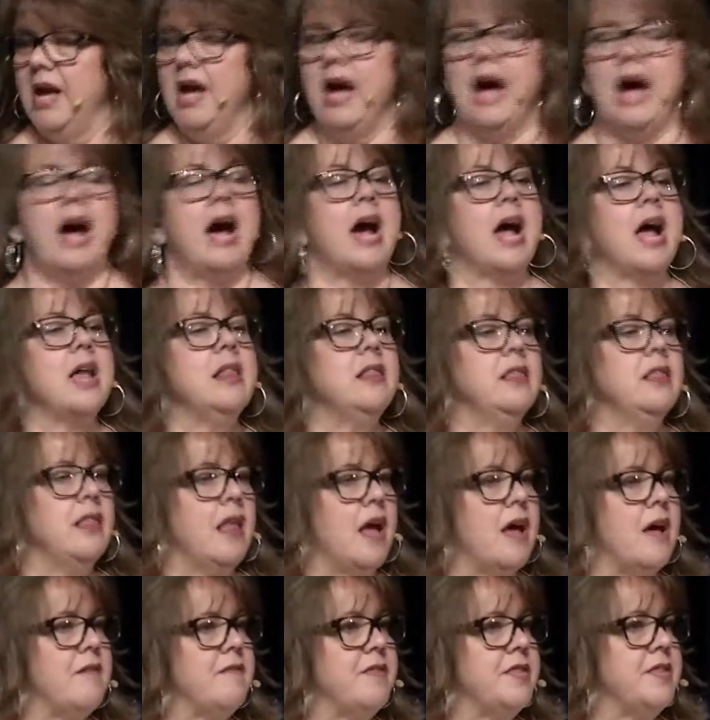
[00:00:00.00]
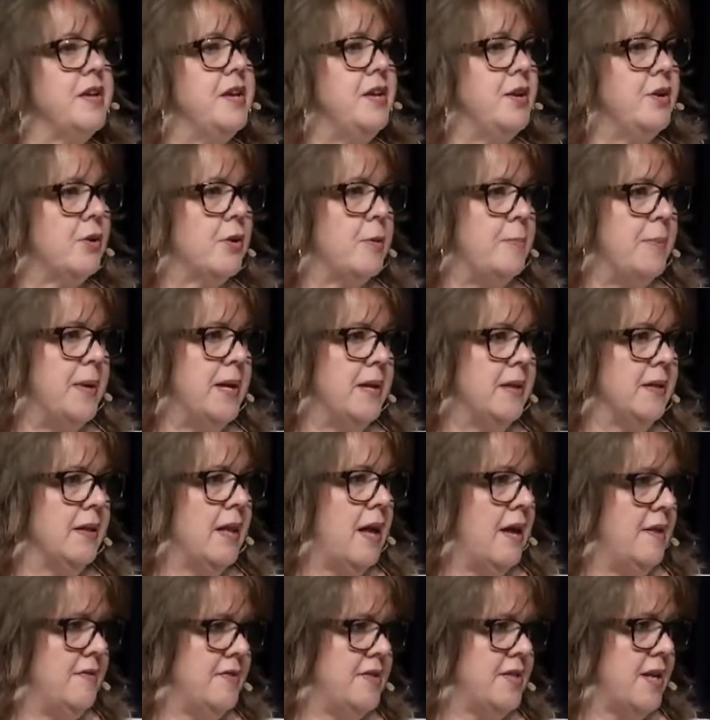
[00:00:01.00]
I love the European
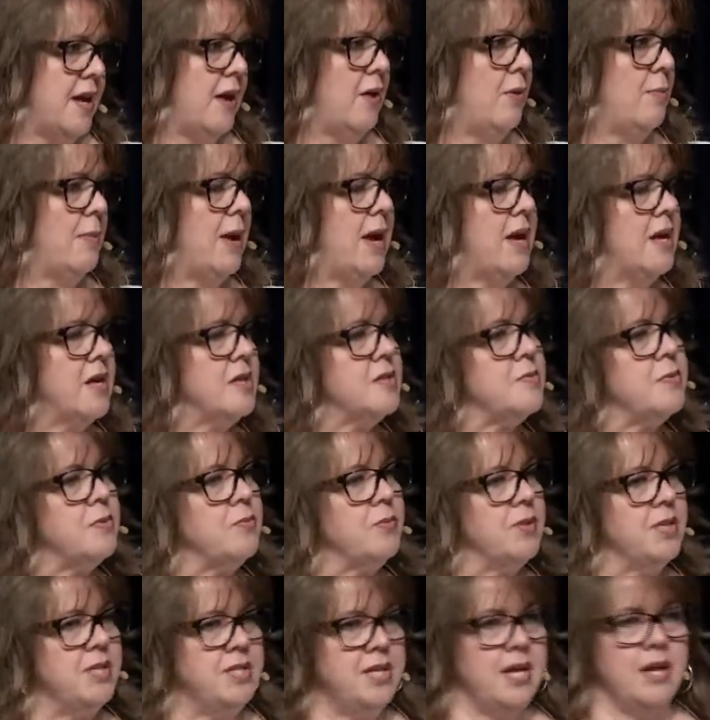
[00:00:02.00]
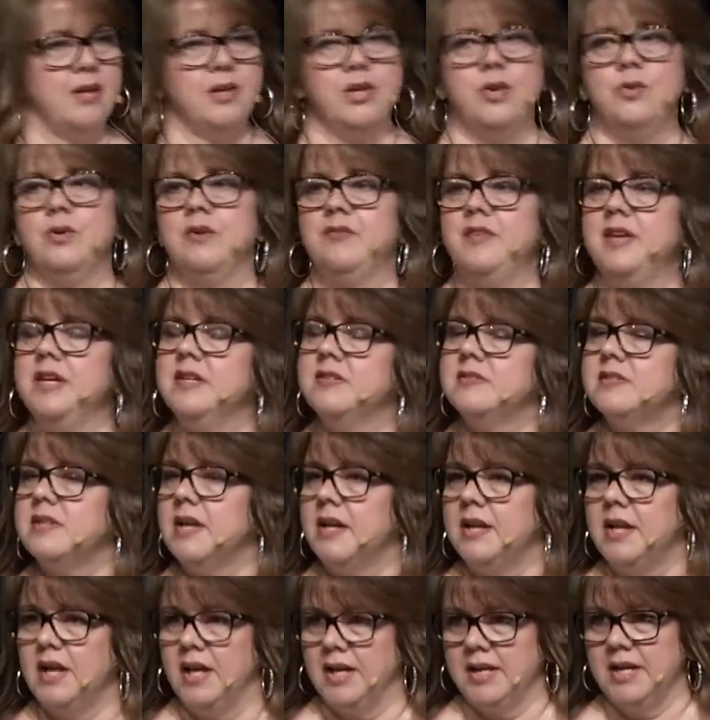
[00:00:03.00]
lifestyle. My husband would tell you if he
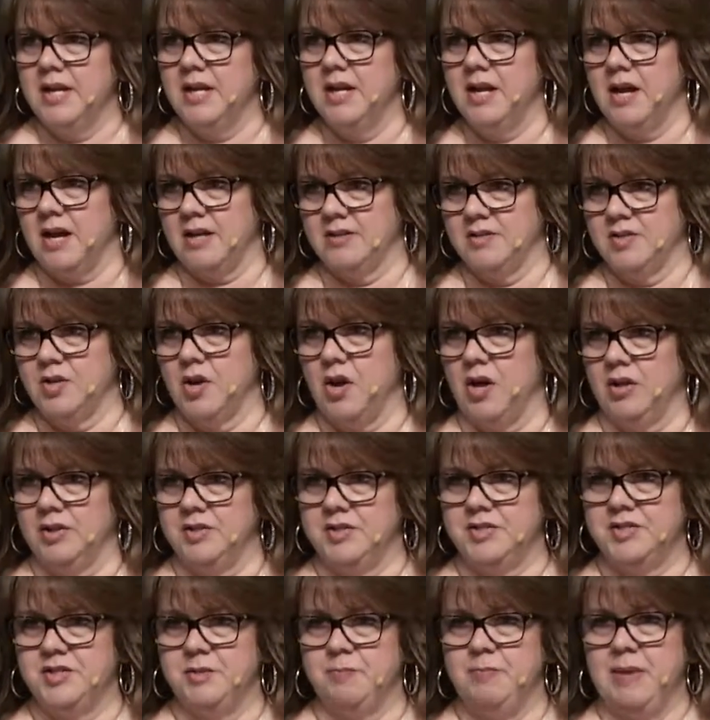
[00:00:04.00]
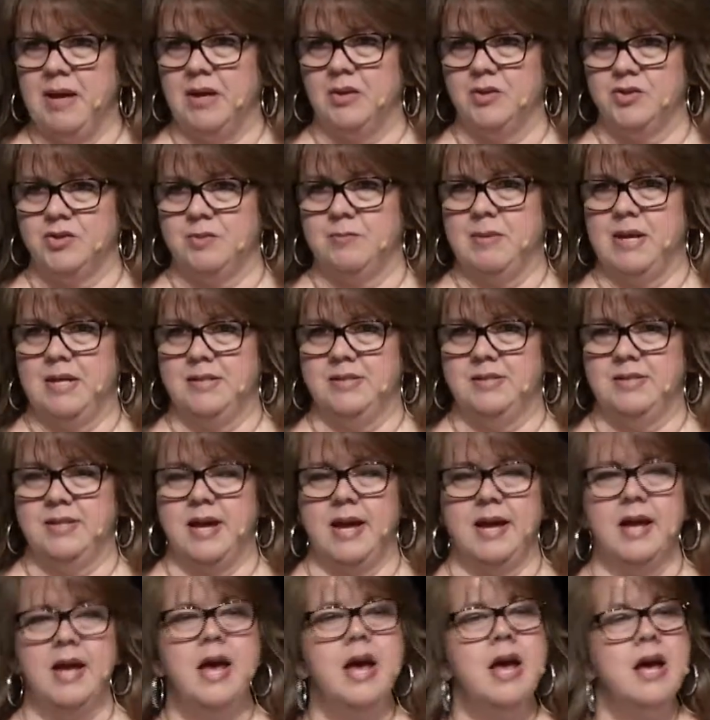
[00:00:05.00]
said, honey, God's called us to Belgium, I'd
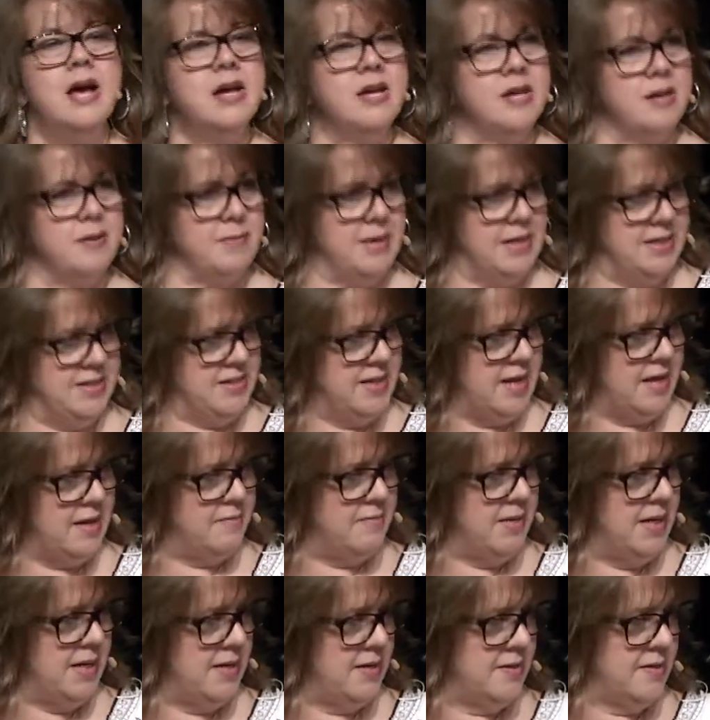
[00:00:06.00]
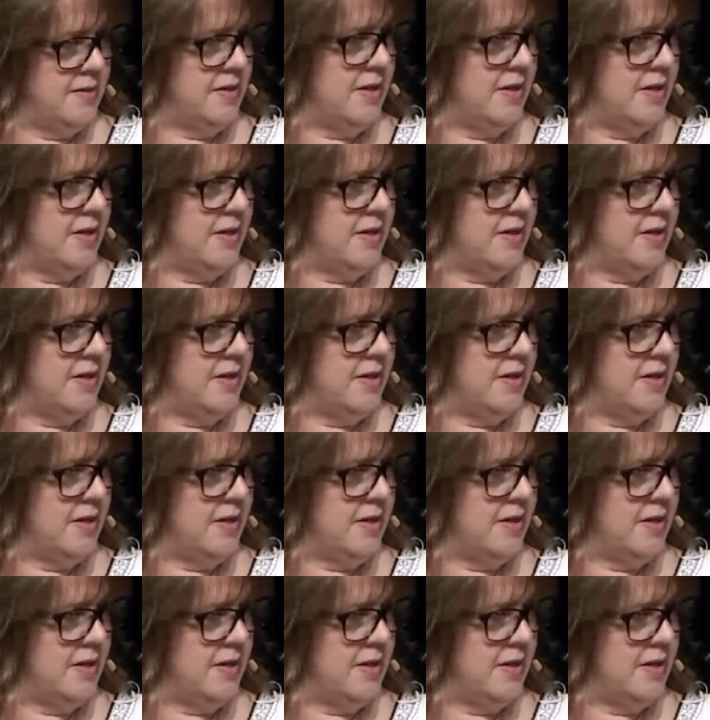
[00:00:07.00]
say, give me 10 minutes and